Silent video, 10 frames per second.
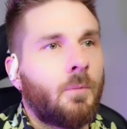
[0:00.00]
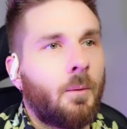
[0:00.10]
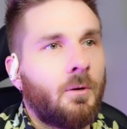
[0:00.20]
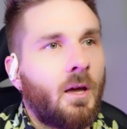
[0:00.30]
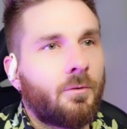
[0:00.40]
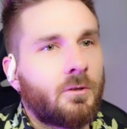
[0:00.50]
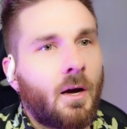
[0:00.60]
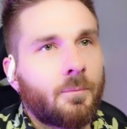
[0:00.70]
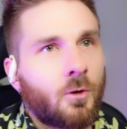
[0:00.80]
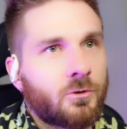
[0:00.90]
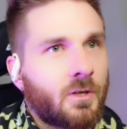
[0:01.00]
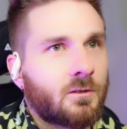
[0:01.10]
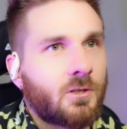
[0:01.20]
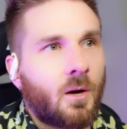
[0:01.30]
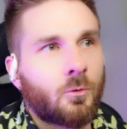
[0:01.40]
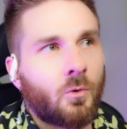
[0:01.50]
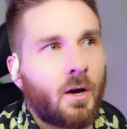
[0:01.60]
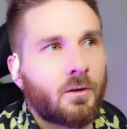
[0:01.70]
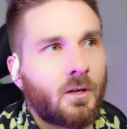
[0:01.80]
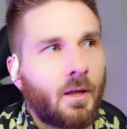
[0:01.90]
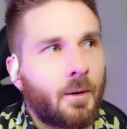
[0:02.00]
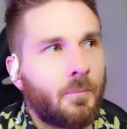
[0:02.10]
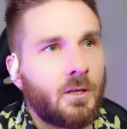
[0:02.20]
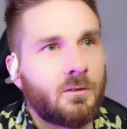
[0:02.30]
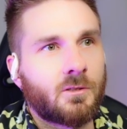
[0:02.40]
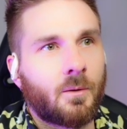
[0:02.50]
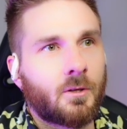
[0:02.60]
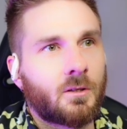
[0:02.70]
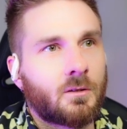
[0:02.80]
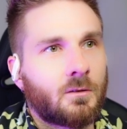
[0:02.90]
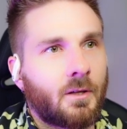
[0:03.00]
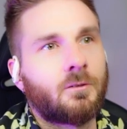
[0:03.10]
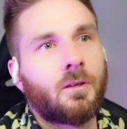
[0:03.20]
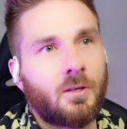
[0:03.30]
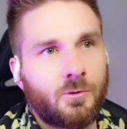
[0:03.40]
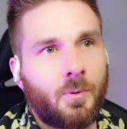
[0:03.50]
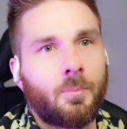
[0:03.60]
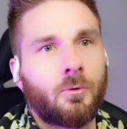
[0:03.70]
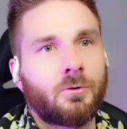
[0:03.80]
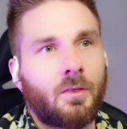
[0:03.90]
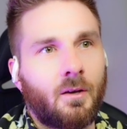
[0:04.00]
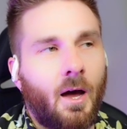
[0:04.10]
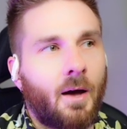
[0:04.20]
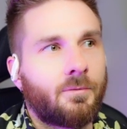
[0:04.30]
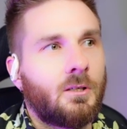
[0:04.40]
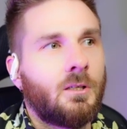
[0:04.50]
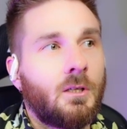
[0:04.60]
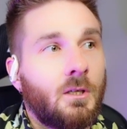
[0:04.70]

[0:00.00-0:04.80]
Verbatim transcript: Maybe every time those things come around, it like means something. Like to these people, to the Na'vi.